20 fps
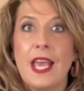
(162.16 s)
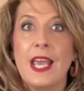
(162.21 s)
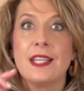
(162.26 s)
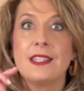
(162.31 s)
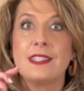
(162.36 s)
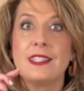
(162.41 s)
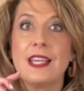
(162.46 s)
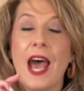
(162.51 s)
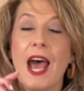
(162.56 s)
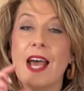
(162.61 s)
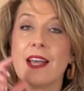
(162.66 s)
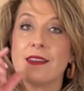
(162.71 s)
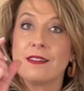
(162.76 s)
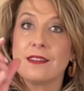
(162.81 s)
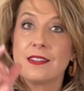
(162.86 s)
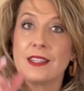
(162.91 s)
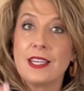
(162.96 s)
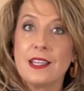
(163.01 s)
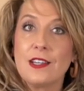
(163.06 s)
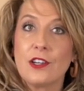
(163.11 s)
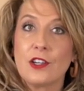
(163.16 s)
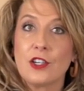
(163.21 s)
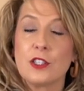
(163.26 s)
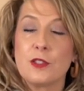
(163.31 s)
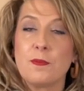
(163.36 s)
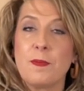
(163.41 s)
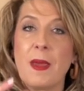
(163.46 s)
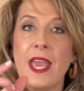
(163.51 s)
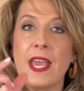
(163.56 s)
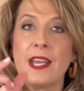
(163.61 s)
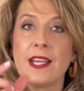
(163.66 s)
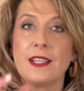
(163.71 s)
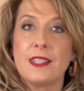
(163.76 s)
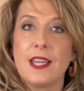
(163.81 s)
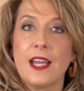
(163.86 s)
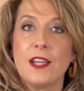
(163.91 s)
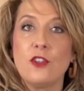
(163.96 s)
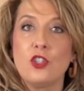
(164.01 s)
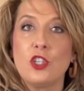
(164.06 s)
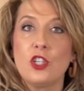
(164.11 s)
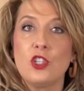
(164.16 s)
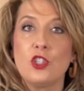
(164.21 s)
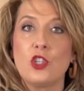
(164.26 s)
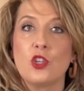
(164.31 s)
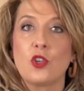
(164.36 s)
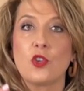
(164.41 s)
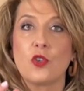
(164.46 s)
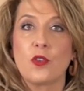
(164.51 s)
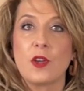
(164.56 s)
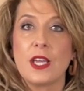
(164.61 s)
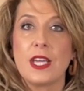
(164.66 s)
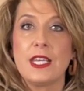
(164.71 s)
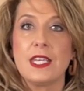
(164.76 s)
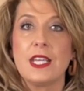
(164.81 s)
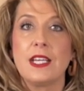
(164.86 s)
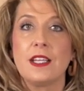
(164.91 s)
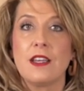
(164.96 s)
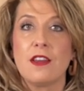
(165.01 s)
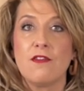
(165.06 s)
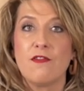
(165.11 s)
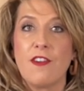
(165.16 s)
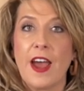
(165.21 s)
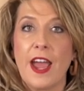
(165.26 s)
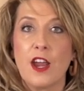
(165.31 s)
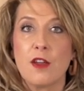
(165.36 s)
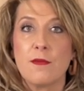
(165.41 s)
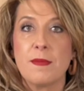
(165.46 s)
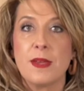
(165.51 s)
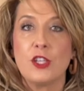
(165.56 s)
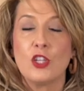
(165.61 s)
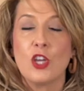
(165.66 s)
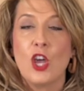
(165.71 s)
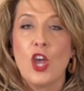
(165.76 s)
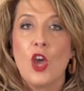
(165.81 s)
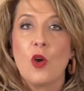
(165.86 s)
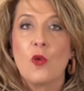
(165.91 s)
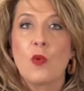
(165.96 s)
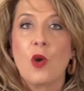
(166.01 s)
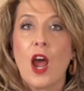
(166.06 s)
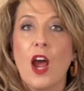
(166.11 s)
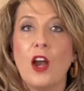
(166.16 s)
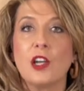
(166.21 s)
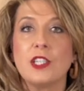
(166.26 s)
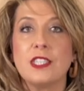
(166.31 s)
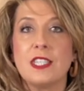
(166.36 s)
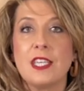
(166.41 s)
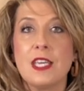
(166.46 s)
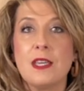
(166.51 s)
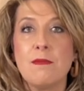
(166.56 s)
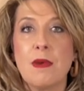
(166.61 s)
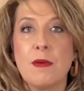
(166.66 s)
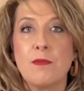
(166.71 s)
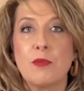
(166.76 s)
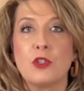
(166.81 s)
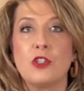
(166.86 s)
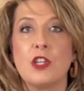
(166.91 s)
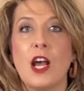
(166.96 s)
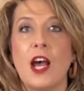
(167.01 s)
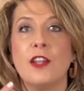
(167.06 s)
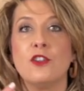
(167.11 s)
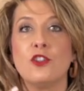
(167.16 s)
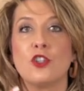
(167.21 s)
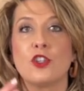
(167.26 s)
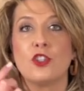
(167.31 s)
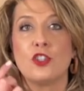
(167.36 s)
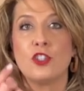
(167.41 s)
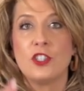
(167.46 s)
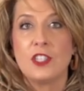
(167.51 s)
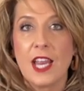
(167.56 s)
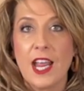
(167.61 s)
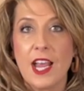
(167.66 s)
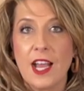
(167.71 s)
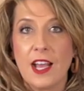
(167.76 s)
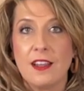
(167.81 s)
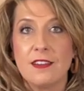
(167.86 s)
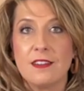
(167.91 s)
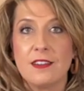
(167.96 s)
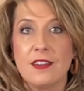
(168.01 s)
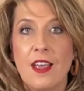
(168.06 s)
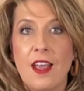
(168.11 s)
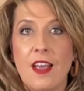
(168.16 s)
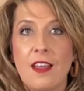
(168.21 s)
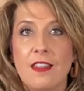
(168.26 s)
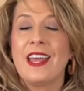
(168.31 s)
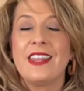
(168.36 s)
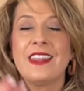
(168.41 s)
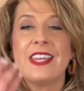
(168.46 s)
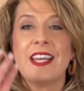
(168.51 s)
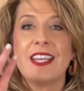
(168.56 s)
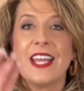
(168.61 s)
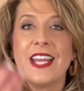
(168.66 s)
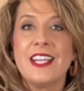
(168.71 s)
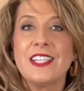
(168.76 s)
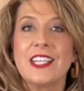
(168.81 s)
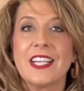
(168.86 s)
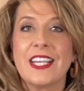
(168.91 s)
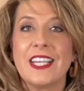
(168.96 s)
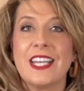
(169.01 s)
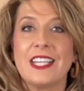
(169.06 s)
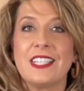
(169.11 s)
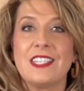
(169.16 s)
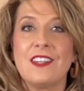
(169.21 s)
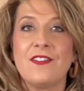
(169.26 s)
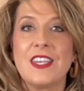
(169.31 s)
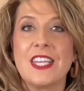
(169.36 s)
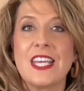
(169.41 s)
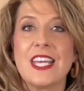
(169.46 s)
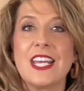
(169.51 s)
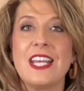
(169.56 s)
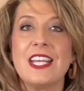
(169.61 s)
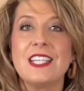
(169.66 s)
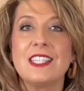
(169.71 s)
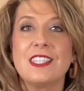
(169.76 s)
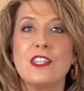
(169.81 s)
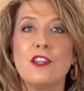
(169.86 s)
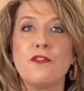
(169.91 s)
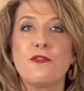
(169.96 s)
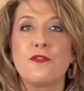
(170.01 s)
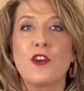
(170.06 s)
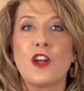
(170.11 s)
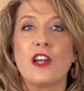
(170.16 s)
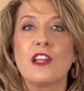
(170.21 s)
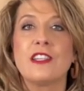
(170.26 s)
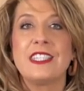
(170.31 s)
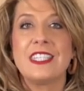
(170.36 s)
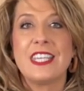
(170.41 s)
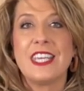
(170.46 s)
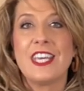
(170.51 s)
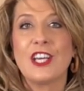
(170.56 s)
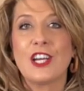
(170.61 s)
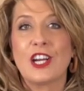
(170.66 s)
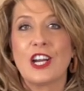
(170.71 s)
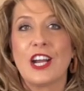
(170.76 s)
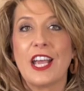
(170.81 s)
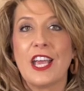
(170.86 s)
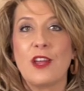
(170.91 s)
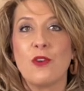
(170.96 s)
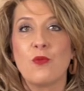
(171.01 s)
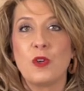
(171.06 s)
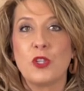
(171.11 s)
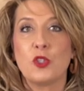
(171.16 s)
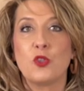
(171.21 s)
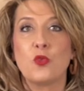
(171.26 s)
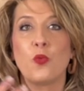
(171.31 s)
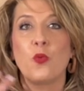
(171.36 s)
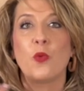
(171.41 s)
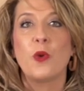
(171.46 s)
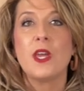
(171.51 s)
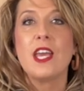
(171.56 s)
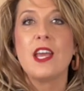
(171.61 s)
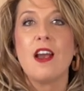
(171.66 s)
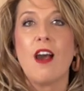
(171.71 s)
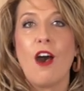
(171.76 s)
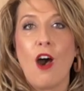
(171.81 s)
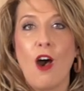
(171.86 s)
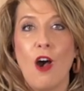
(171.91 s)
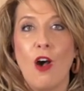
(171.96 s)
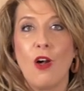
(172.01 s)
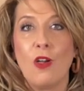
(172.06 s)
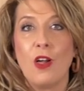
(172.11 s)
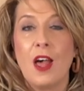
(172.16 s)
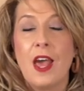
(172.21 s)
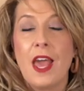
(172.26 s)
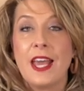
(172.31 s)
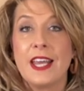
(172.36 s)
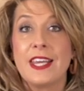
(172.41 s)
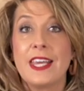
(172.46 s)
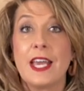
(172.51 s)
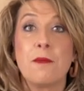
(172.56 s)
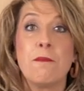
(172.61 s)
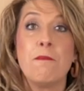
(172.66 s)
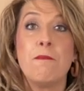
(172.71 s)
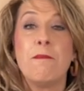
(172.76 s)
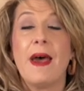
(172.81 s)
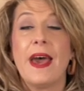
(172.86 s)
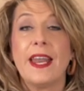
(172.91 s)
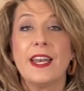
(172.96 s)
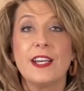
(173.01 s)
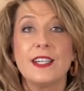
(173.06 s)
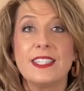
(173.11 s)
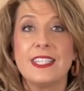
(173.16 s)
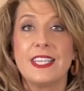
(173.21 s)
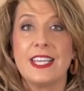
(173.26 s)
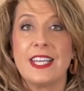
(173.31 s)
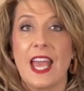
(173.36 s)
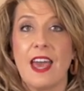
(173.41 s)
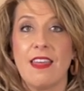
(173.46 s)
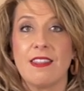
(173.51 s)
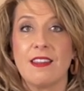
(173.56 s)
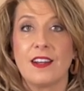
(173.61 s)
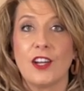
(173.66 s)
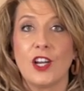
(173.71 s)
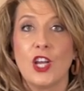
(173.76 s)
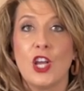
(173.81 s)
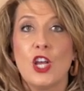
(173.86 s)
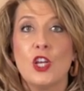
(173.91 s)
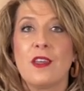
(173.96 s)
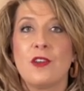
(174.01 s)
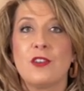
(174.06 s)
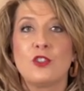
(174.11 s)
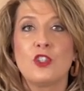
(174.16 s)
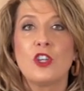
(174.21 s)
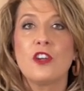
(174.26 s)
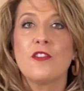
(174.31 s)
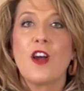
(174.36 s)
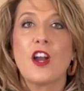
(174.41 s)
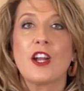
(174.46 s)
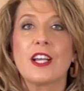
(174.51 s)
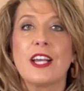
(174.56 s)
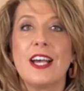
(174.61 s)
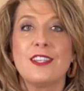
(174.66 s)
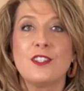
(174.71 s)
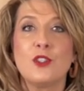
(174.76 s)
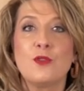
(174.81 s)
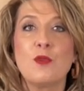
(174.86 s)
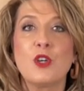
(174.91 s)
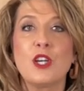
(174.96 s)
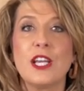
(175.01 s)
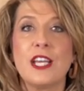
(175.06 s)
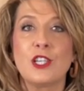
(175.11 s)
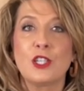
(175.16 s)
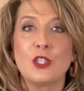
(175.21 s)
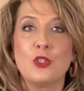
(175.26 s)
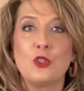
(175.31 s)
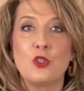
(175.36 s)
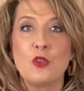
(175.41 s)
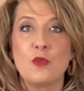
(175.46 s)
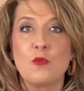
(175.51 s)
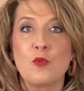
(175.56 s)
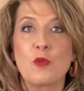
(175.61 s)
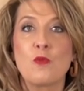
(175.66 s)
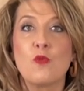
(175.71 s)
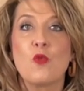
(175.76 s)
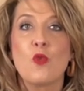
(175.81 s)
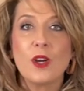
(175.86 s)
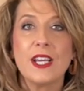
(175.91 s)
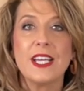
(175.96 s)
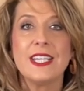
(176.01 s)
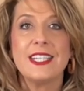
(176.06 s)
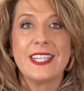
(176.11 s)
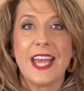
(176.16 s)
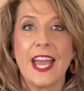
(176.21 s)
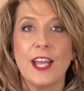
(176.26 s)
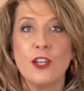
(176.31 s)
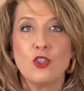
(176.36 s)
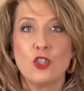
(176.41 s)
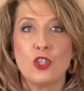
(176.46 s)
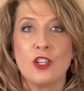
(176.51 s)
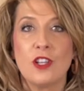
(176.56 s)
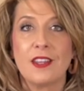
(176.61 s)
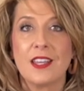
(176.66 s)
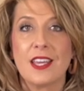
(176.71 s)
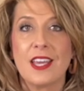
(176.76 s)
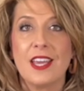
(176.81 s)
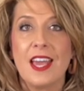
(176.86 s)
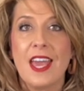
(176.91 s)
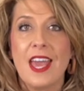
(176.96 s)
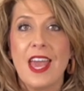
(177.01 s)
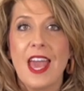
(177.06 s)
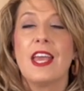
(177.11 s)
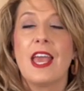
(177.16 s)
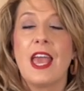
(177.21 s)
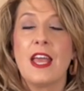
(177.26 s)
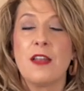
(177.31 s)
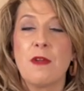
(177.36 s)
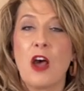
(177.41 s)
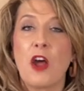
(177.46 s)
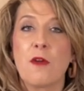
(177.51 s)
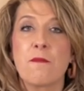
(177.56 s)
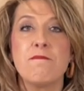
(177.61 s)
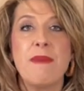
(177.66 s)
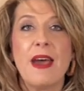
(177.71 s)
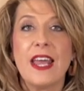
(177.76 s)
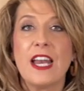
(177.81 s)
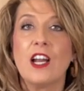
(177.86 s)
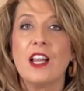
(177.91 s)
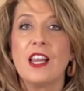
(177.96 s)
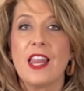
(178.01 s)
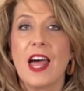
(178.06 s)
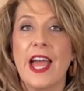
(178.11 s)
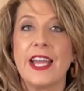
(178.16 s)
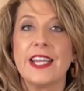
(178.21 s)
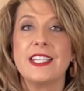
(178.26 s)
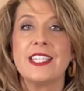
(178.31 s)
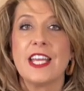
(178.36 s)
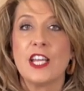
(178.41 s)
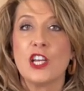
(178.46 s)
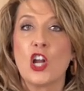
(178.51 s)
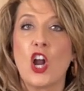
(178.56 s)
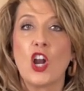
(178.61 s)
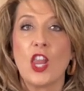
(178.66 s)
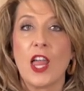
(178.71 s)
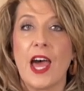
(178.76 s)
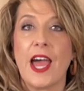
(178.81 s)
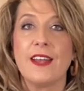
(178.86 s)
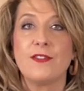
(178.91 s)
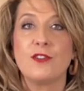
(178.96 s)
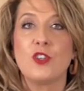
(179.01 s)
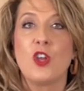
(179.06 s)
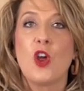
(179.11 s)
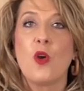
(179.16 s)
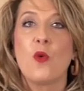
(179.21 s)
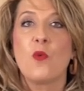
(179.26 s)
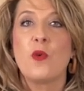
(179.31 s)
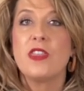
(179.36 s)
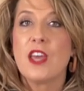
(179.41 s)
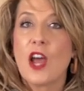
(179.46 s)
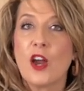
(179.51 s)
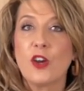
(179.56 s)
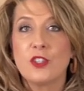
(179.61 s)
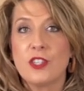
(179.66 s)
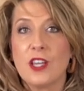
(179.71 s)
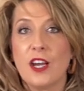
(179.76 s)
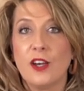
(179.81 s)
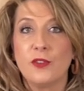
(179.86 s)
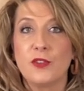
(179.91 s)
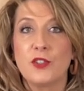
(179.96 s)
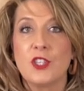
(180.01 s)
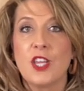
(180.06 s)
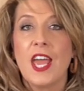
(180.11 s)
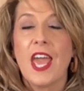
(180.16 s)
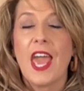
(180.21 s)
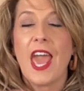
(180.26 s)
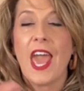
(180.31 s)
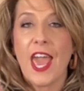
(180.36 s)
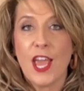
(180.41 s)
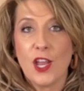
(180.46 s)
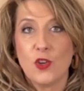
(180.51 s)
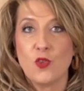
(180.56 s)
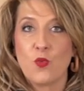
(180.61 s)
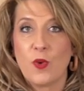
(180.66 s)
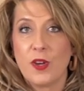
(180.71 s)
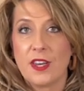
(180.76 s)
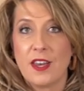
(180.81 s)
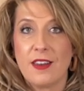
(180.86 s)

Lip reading: It's as leaders paying attention to creating an environment where our team members understand that interconnectivity is the frontier in which we all get better together, serve our customer and consumer more intentionally, and are better aligned in our lives with ourselves and one